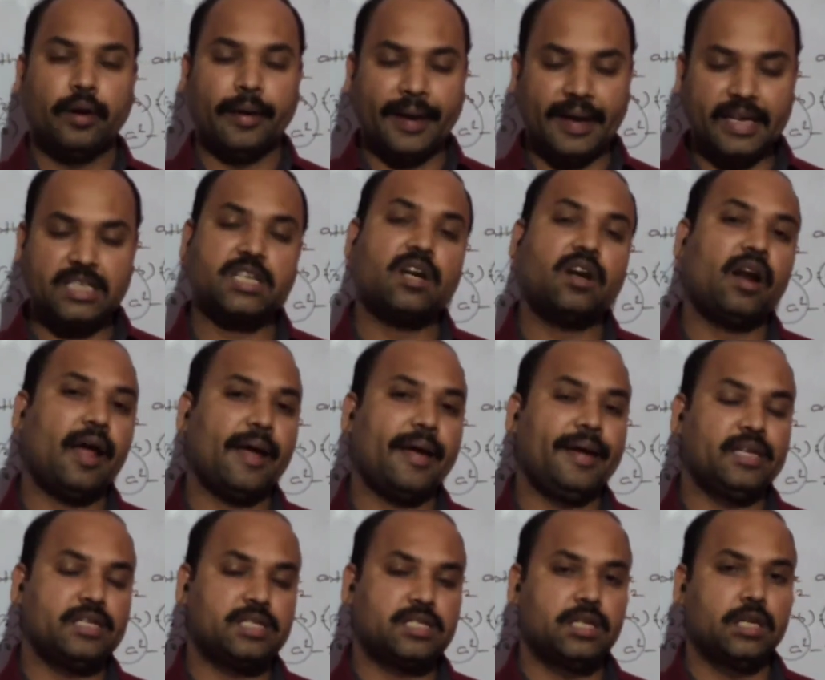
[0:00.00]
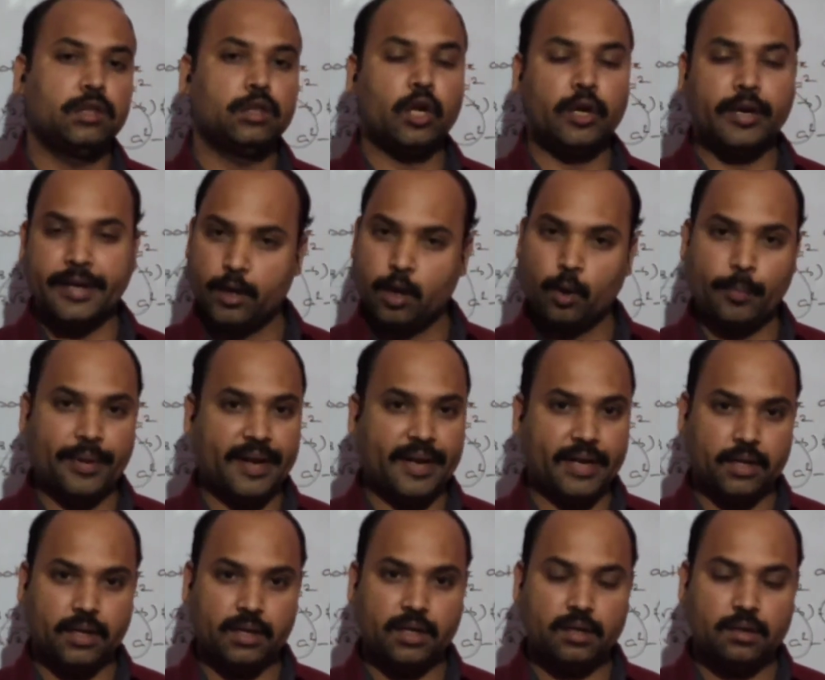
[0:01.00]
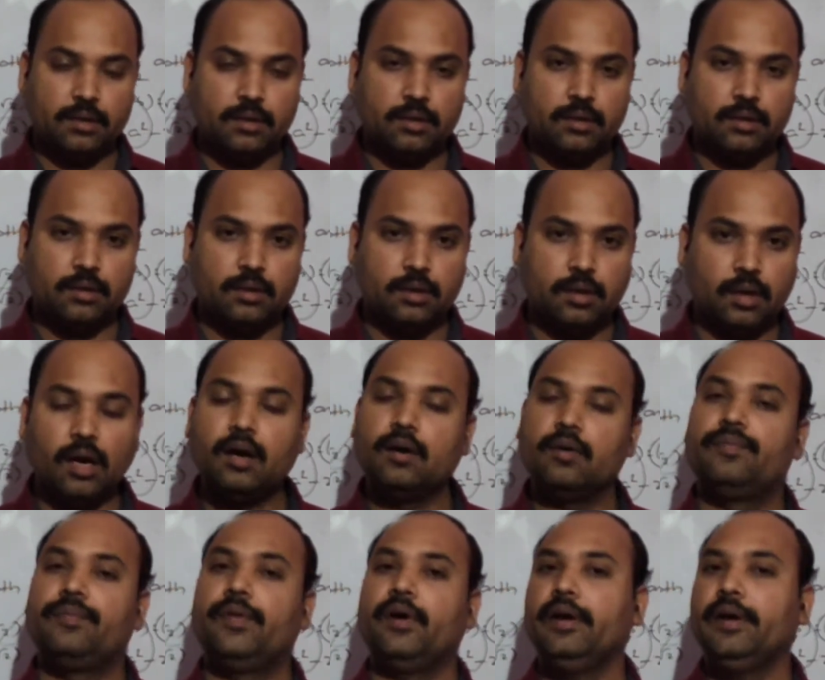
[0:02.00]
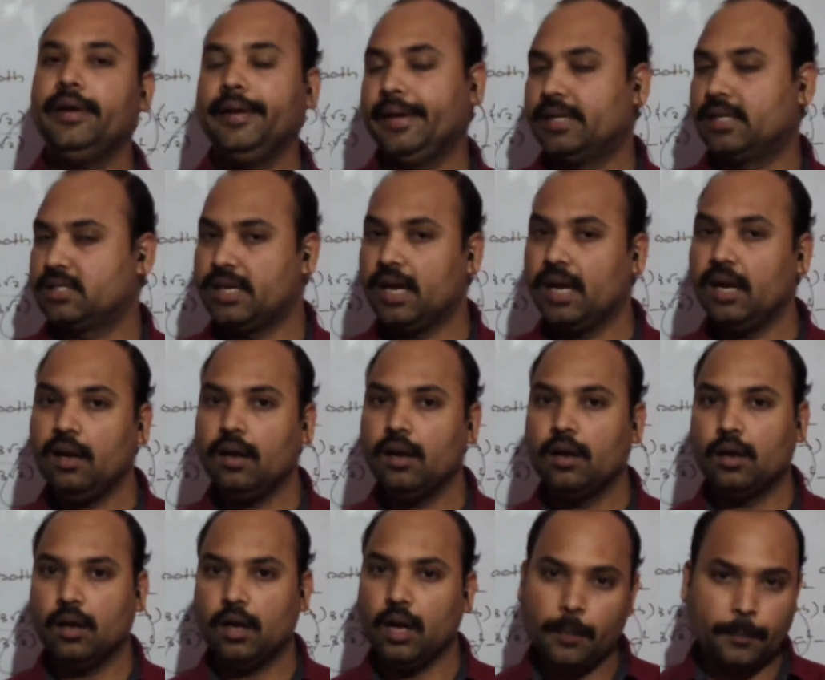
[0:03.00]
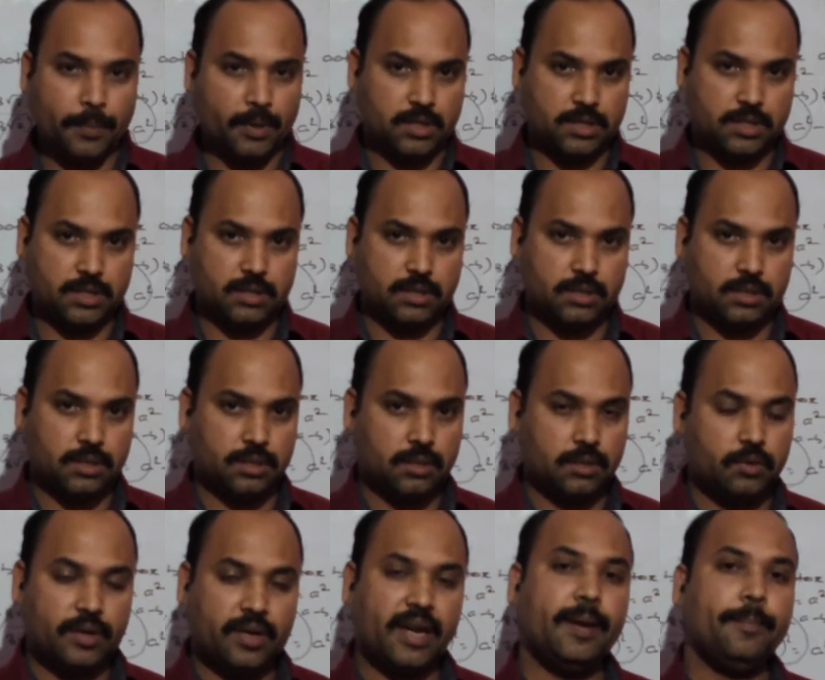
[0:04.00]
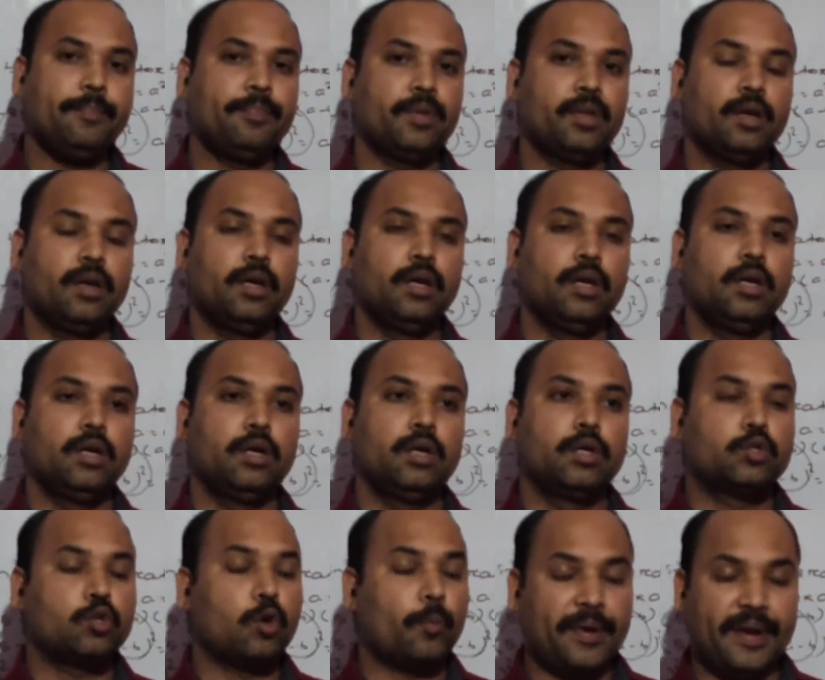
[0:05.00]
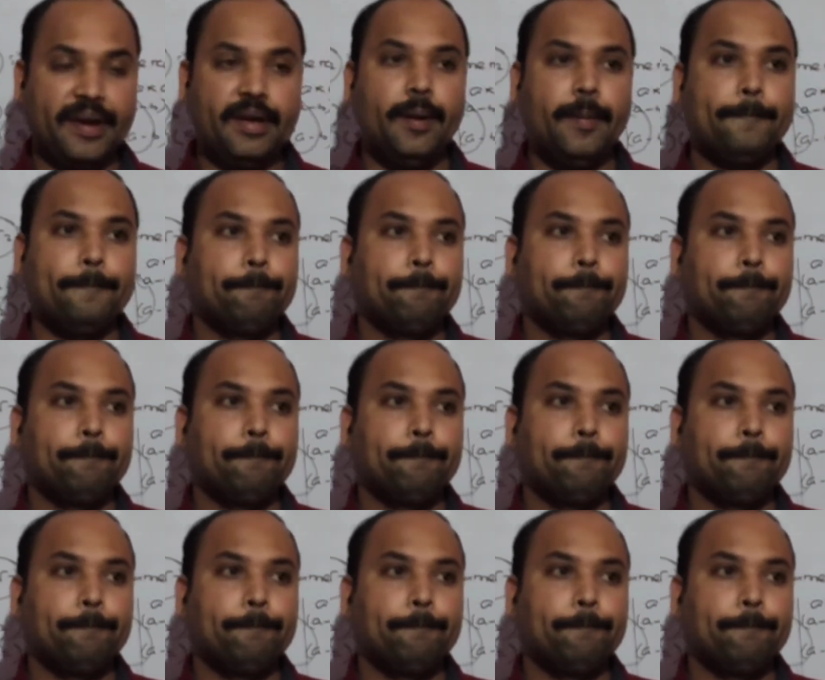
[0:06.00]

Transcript: rationalize the denominator of the irrational numbers. Okay? So, friend,